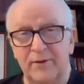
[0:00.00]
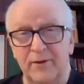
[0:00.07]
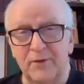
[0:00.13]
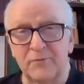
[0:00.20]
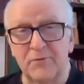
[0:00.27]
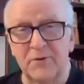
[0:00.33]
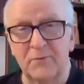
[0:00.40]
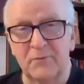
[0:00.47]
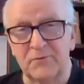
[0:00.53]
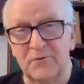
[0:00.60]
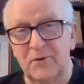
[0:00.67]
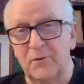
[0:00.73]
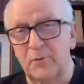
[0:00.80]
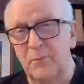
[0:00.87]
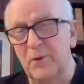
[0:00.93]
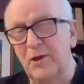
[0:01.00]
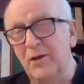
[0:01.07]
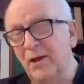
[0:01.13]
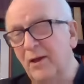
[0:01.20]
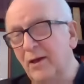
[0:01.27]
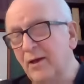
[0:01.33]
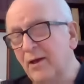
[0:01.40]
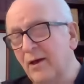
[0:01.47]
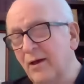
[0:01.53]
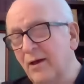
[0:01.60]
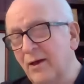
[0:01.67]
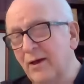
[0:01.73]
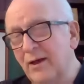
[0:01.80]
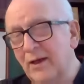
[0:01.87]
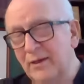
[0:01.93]
country was Cuba,
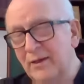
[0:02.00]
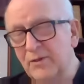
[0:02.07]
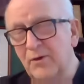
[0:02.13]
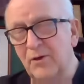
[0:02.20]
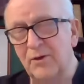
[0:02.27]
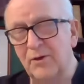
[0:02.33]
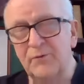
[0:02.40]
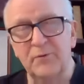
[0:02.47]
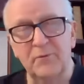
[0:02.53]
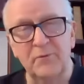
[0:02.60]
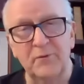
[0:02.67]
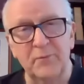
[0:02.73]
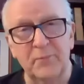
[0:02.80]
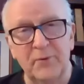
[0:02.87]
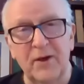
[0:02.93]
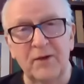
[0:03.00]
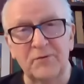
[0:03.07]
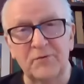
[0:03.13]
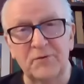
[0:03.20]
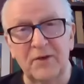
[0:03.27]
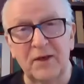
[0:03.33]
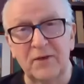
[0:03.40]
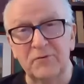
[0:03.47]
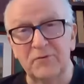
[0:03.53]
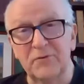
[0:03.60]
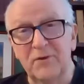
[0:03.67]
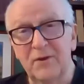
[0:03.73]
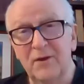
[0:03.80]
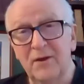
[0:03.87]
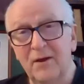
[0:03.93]
uh, had gone through the process
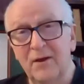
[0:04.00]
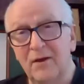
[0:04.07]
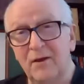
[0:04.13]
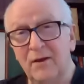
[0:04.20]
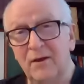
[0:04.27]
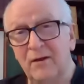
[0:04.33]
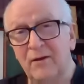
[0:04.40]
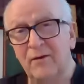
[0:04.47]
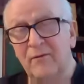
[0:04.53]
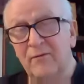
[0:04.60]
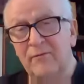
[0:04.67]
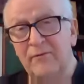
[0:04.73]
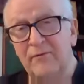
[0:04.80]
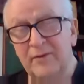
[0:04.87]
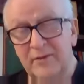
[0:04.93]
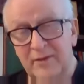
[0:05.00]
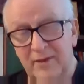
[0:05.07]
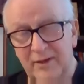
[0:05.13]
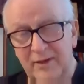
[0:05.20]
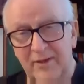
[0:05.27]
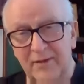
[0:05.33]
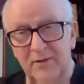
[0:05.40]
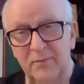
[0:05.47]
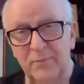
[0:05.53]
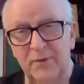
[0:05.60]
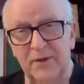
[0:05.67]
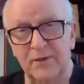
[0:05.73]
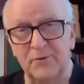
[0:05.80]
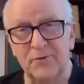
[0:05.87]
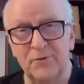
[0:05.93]
of taking the
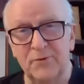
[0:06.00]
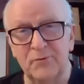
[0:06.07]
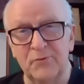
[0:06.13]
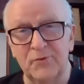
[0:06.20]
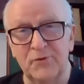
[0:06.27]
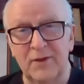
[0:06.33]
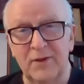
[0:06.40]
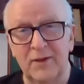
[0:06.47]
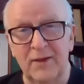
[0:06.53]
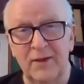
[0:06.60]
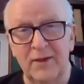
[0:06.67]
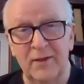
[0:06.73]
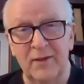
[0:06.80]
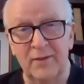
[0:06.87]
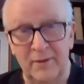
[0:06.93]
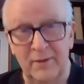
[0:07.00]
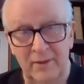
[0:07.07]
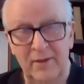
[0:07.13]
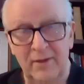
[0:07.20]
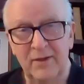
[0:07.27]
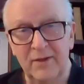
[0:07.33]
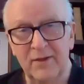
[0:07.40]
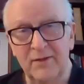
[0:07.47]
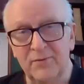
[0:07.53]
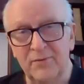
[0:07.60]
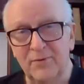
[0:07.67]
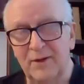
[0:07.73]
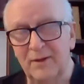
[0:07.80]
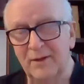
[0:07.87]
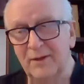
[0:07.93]
pictures and
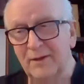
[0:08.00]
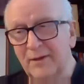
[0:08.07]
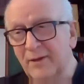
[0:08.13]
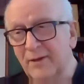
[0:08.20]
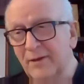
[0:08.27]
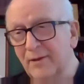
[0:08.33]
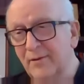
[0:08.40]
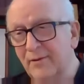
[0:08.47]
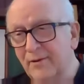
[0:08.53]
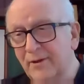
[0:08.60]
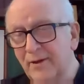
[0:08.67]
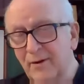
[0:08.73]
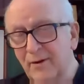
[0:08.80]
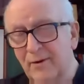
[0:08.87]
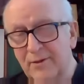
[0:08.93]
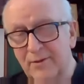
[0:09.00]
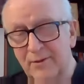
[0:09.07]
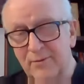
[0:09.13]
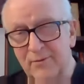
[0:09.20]
trailing the characters.